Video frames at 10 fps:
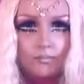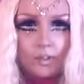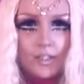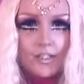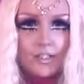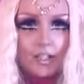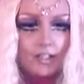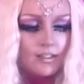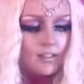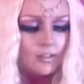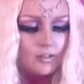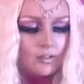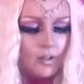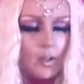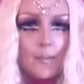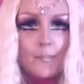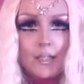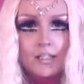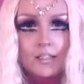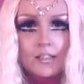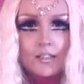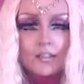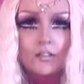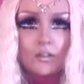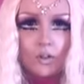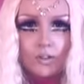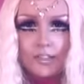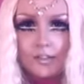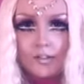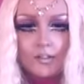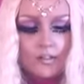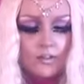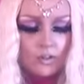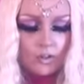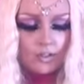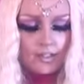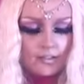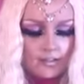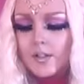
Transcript: loads of tiny little pins or needles on it.